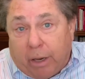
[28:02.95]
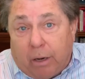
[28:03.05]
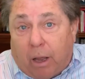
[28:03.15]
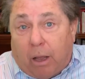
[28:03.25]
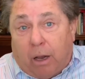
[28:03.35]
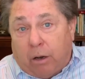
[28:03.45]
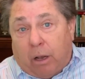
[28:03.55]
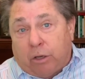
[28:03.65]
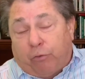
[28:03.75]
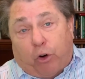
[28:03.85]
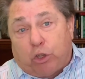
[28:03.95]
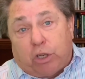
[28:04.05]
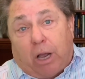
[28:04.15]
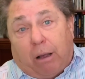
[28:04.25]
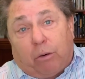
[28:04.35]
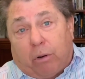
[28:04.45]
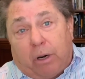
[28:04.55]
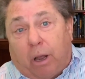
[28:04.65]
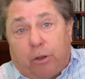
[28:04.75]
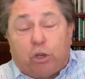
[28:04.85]
a first child or
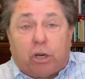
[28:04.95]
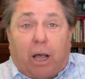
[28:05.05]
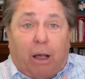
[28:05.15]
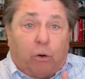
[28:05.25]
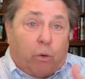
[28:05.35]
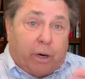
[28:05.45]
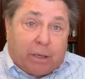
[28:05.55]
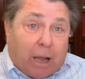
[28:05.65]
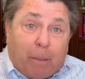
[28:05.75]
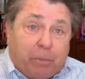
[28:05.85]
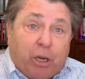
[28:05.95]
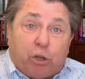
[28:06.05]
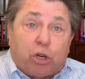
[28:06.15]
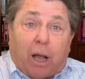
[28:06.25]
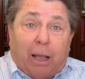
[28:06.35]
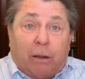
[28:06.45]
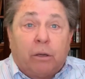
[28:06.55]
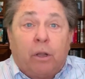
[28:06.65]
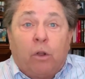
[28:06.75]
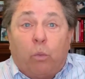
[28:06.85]
another child or an adopted child.
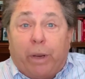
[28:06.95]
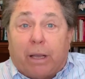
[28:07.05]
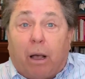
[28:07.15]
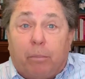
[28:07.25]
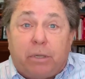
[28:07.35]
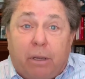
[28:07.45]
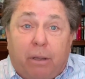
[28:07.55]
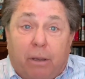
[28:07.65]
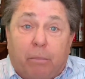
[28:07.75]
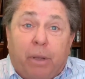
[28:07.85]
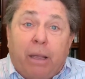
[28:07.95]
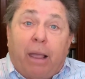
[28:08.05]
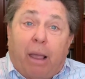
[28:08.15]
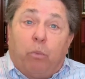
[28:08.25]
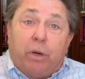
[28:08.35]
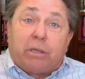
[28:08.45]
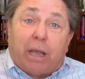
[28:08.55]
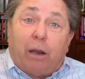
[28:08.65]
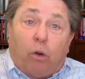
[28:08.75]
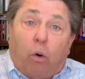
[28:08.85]
We come to him and we
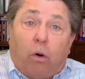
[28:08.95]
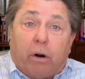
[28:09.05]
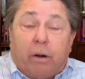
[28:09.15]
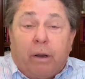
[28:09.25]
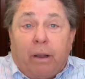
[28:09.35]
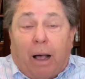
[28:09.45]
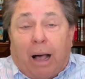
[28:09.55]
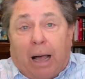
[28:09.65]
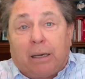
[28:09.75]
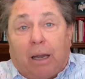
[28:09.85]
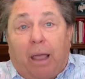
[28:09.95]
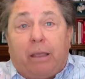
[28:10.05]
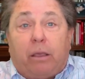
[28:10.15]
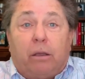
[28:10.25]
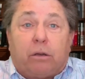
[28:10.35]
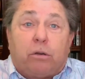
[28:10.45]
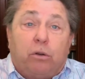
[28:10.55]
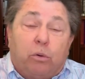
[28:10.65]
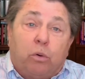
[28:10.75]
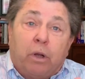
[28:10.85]
say, Lord, I'd like you
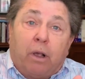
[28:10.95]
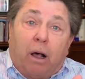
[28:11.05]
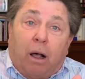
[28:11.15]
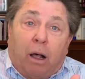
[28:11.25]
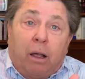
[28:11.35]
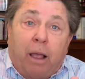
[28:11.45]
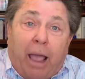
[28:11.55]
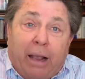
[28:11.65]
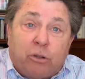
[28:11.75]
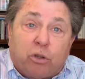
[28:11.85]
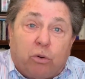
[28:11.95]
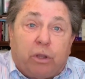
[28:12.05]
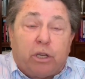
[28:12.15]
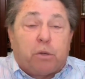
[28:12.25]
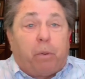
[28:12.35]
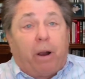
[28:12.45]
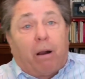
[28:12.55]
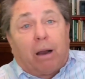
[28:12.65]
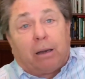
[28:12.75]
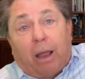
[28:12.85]
to answer this prayer.
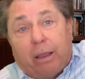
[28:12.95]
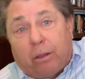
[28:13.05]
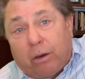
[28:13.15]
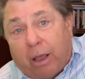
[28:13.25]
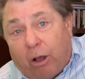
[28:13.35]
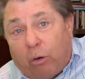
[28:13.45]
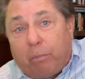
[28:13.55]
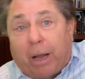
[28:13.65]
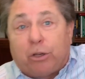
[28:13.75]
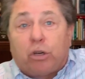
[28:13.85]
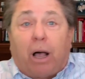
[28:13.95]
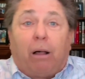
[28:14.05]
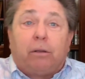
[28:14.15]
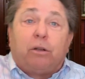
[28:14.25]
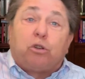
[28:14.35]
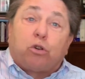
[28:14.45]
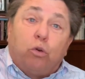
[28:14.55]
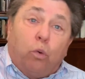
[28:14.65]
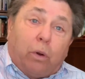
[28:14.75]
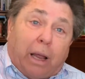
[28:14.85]
I'd like you to help my child in
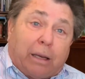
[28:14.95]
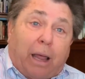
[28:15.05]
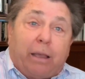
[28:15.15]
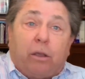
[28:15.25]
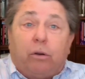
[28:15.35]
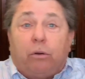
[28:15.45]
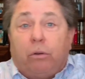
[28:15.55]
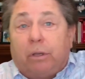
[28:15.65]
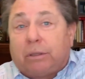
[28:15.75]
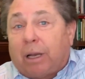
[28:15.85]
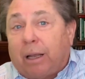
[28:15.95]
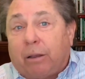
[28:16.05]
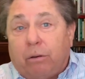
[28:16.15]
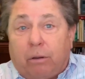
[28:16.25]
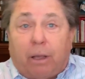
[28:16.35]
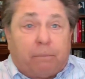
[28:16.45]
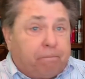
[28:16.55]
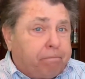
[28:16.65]
school. I'd like you to do this. I'd like you to do that.